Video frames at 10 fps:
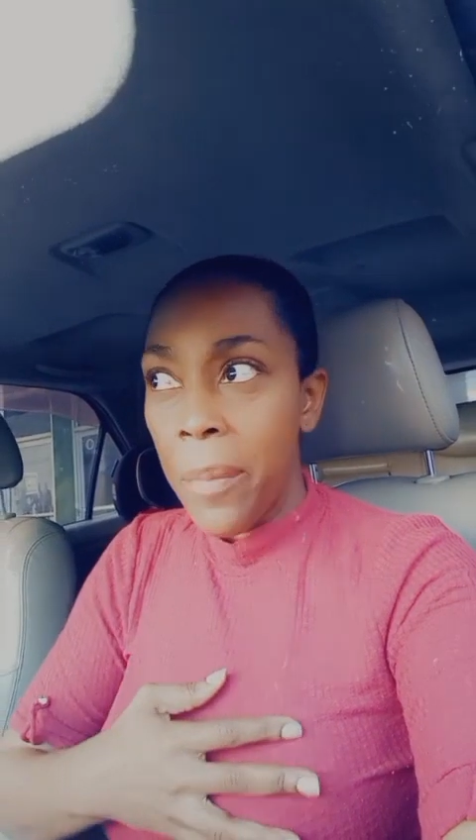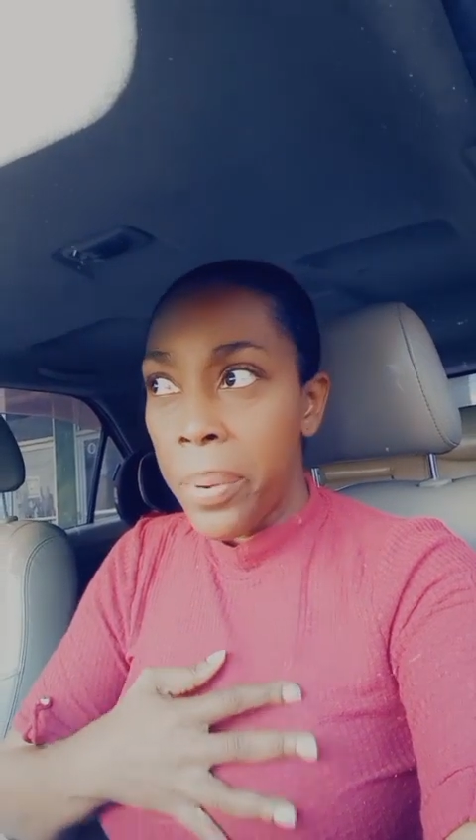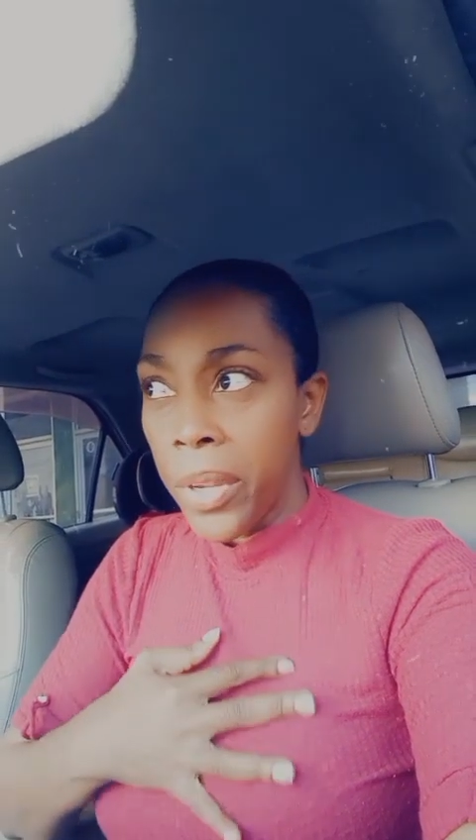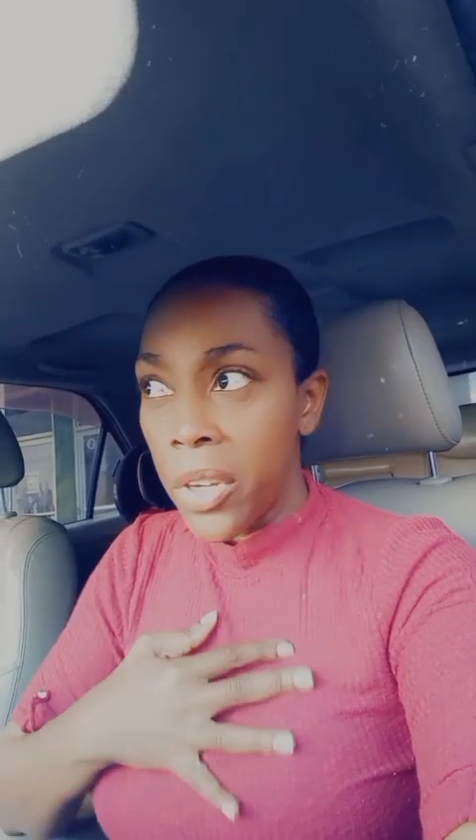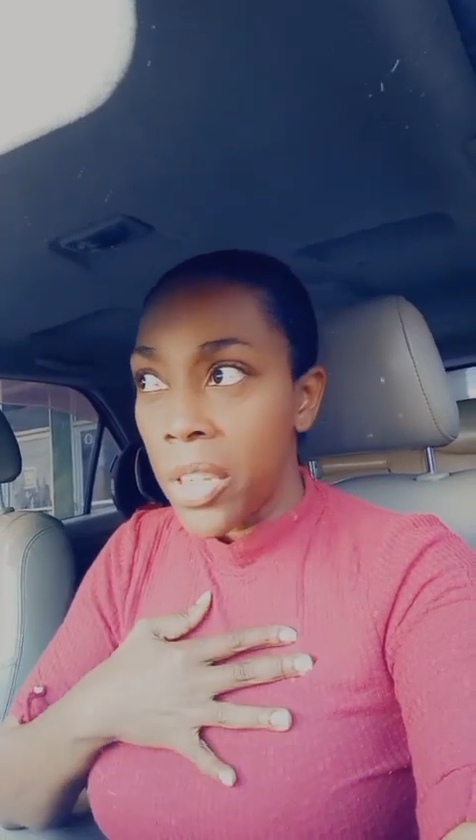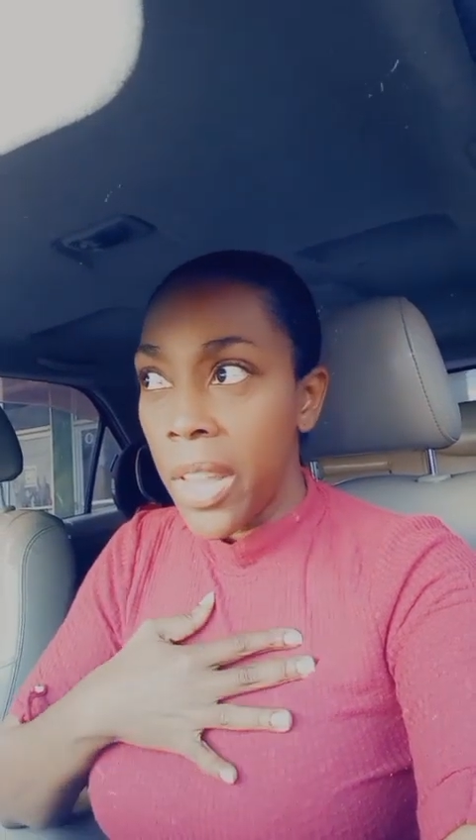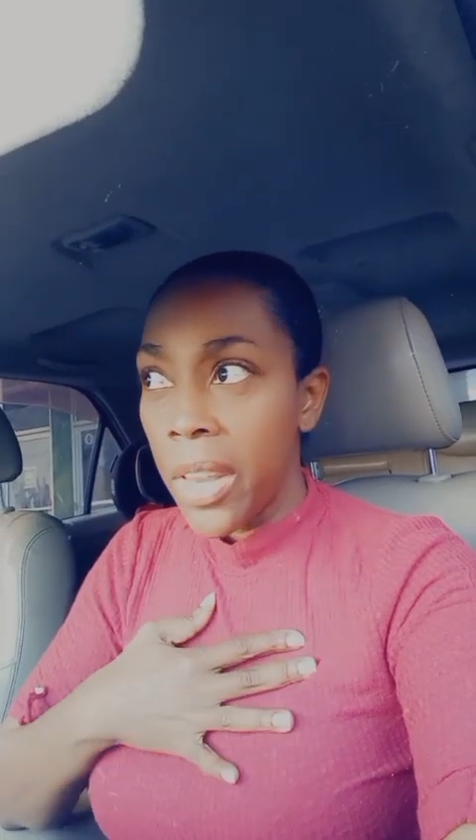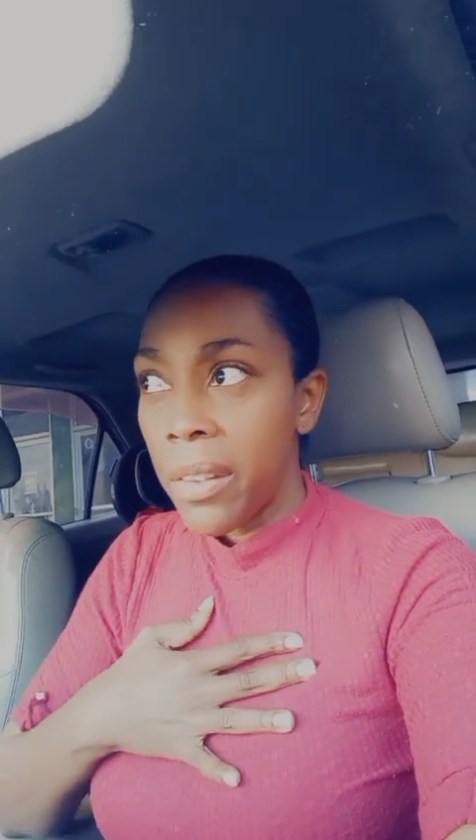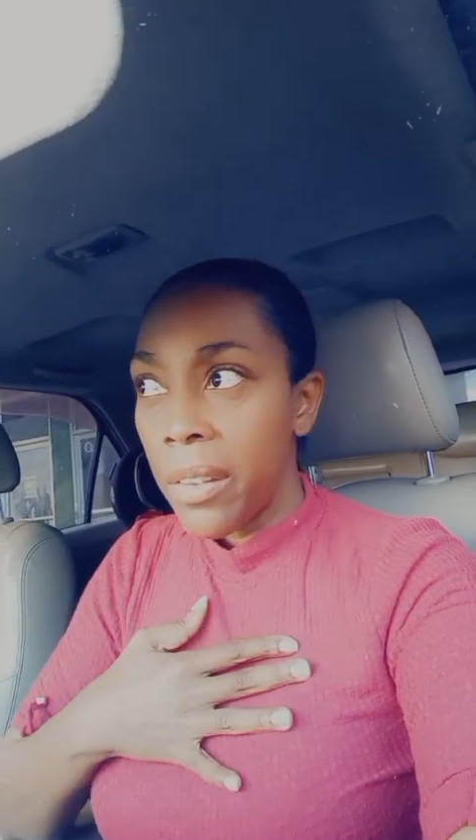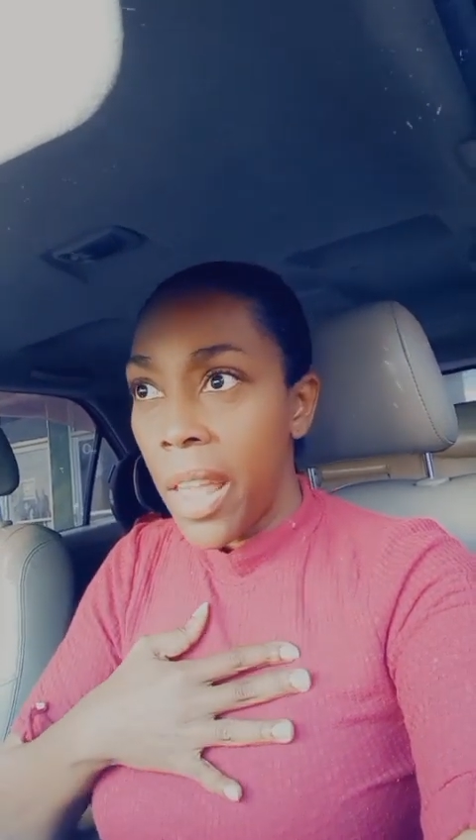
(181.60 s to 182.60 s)
appreciate
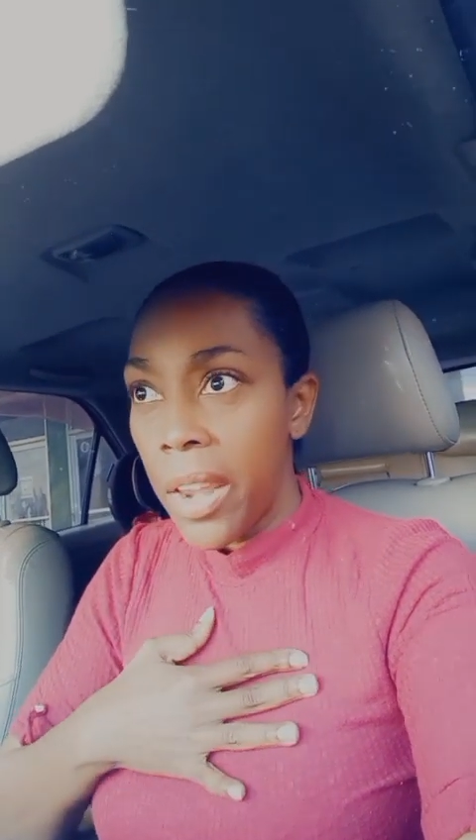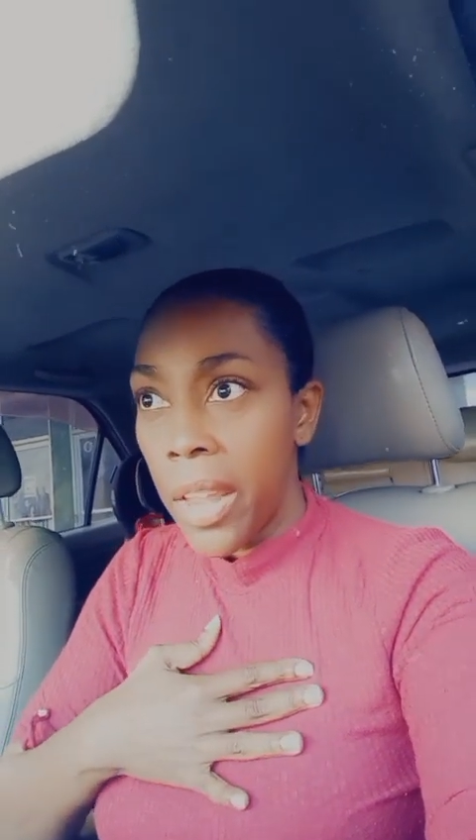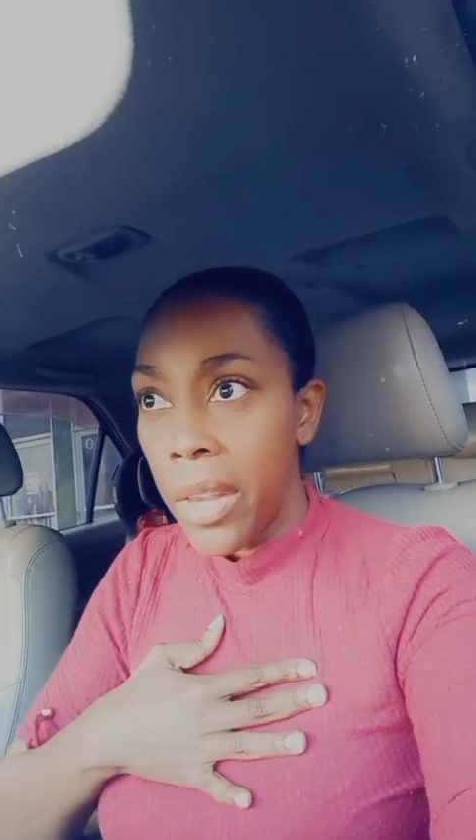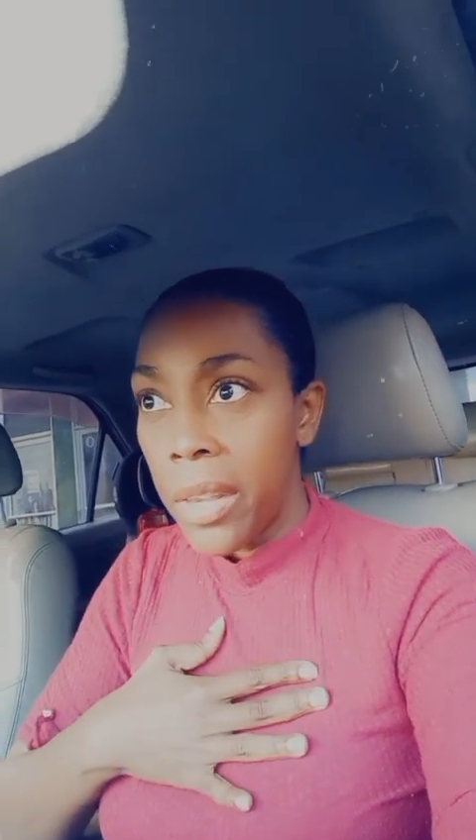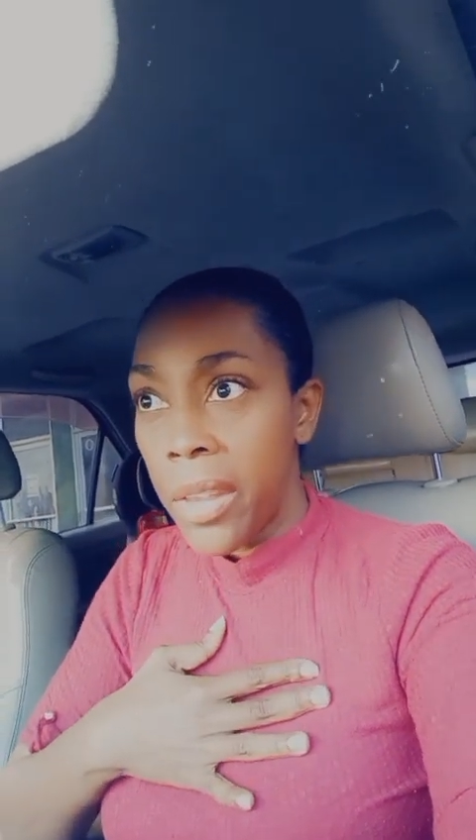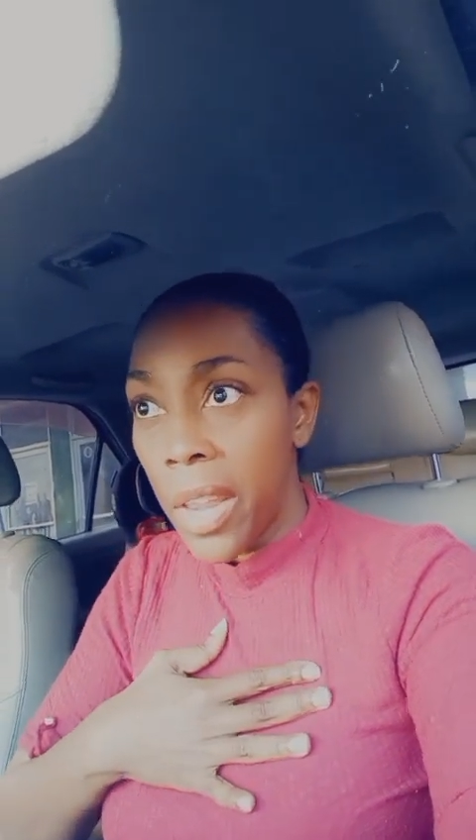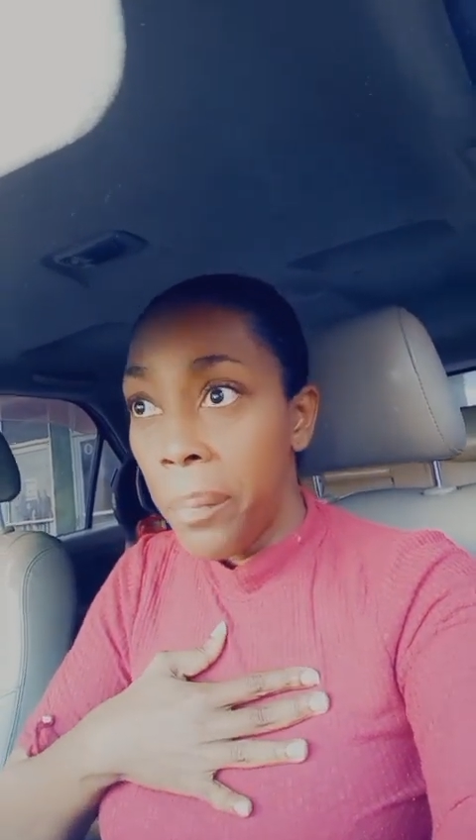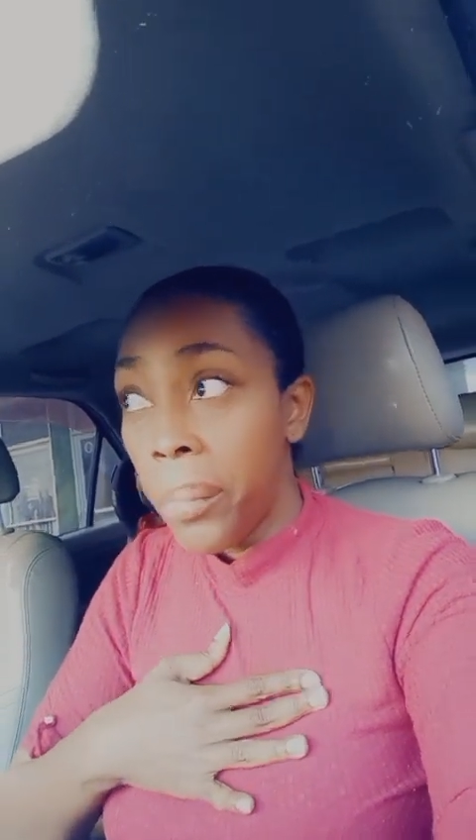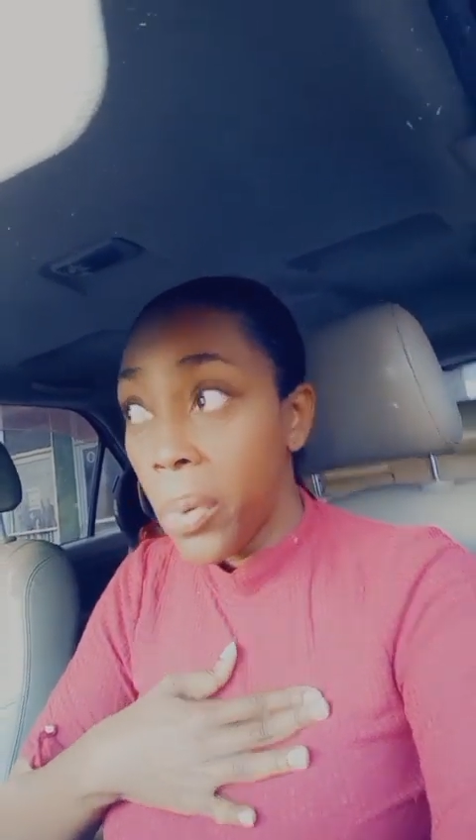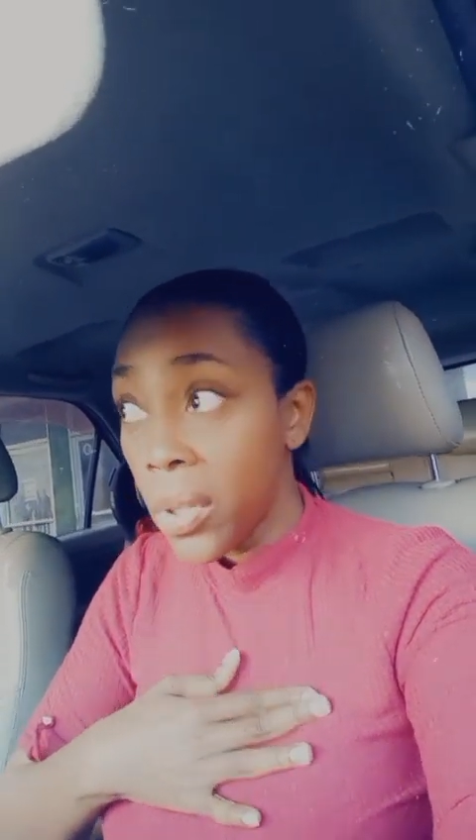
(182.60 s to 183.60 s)
that they
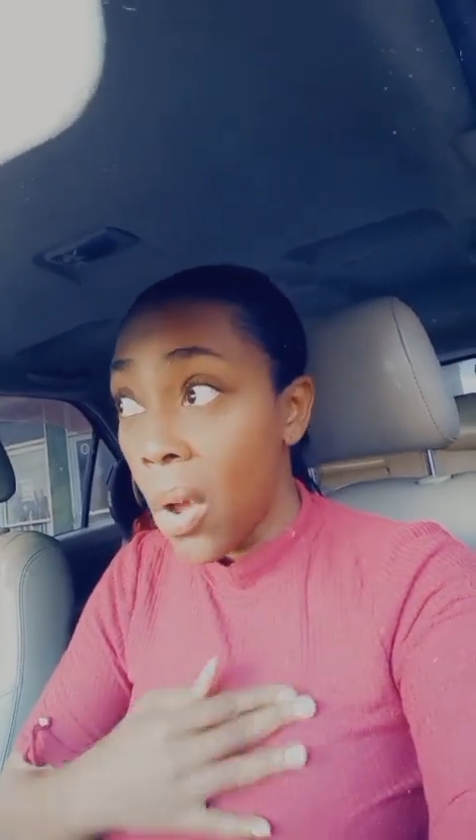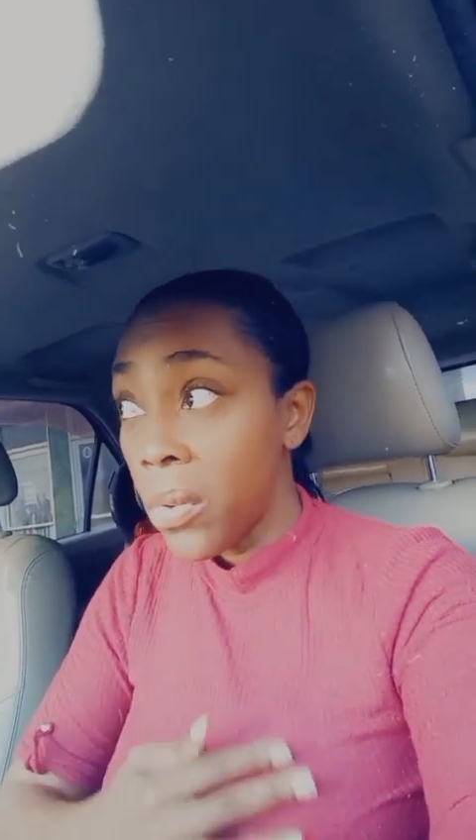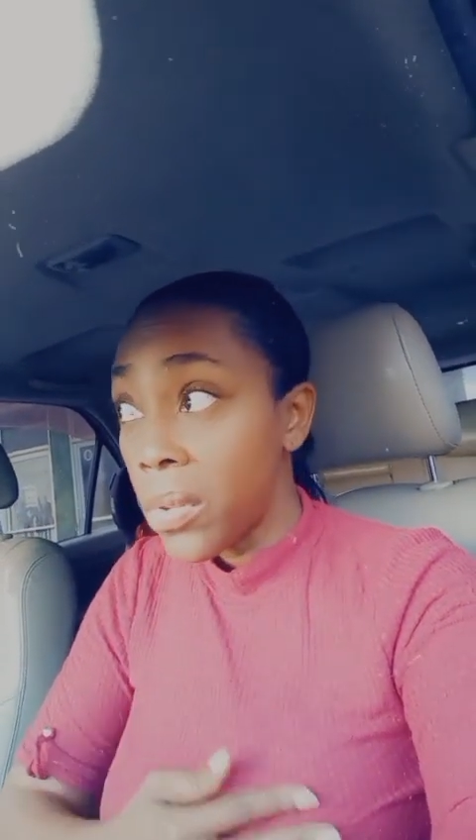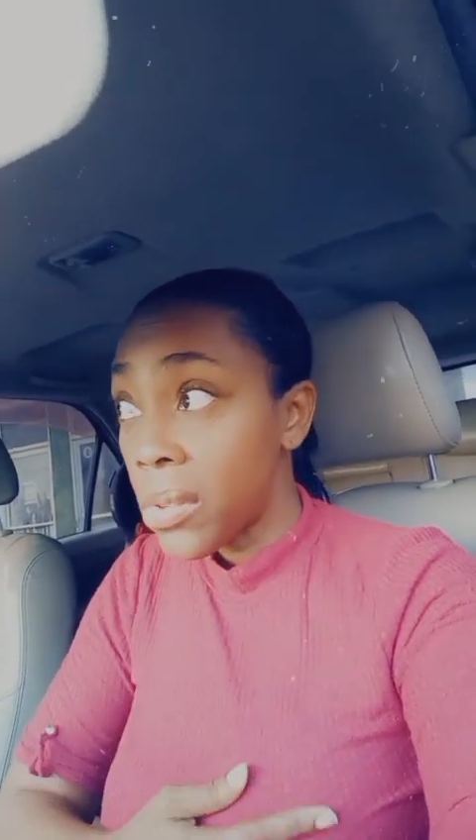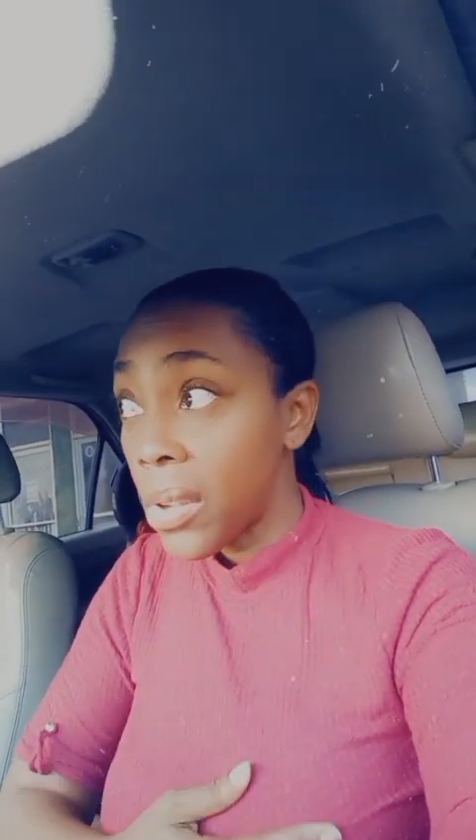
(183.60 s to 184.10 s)
did put out